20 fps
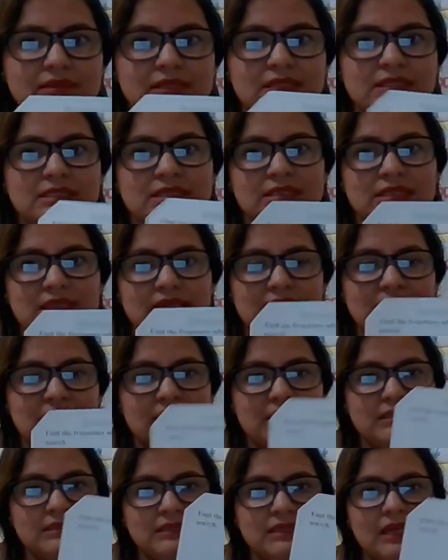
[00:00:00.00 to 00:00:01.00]
This
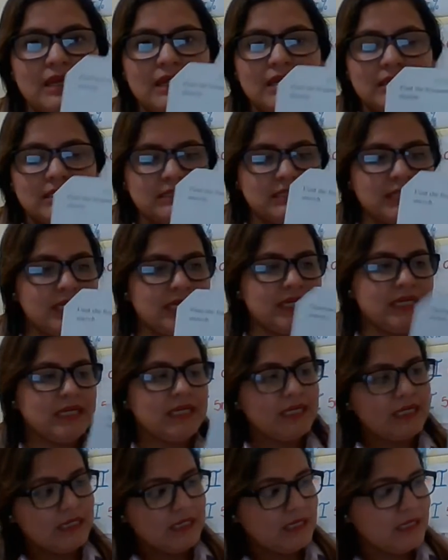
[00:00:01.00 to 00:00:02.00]
is
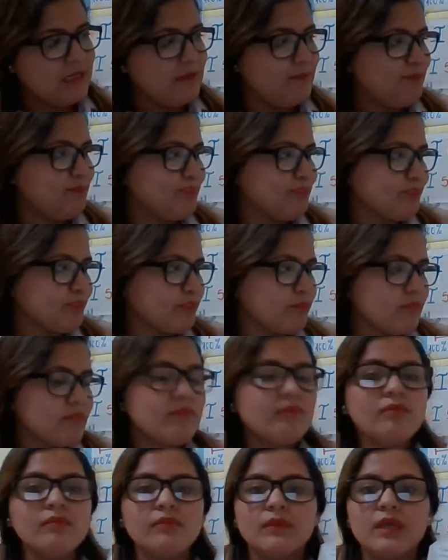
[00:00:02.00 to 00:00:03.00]
the
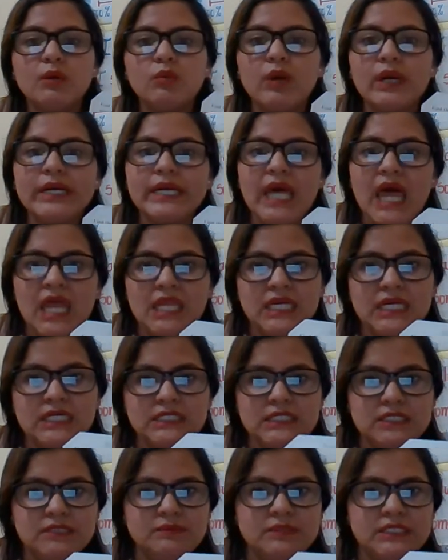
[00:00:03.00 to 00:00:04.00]
one and
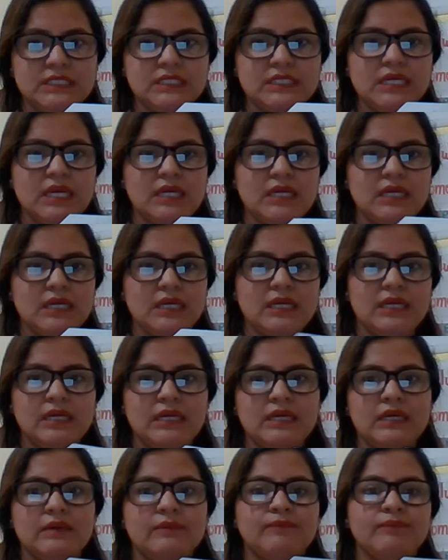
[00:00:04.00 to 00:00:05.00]
activity,
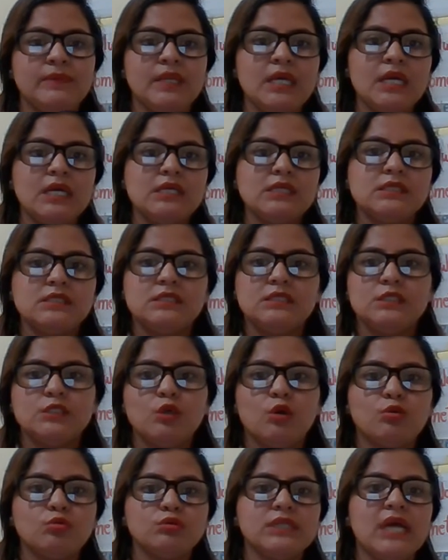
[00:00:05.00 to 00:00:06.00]
and
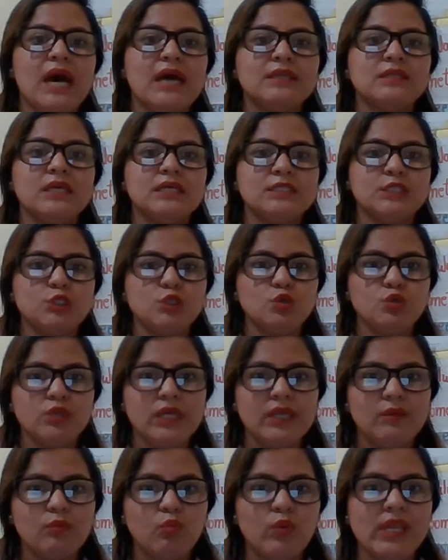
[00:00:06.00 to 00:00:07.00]
so that a
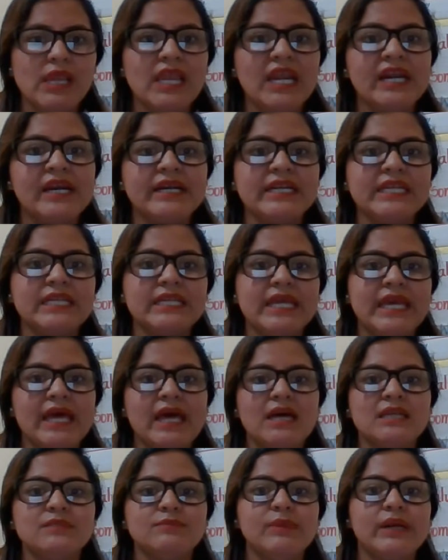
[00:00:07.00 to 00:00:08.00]
student will learn the
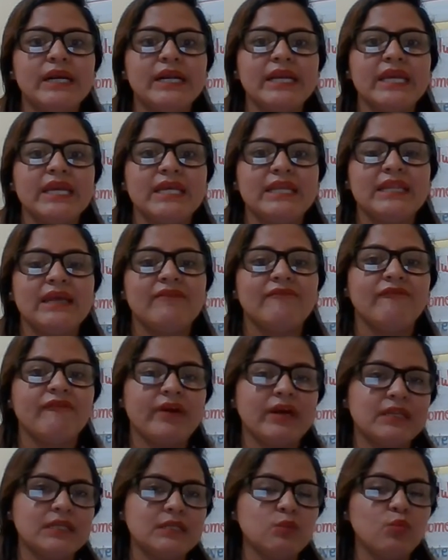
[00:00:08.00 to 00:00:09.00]
adverb in a
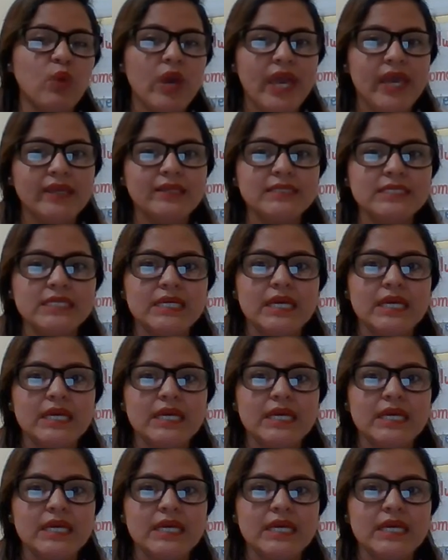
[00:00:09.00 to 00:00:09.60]
fun way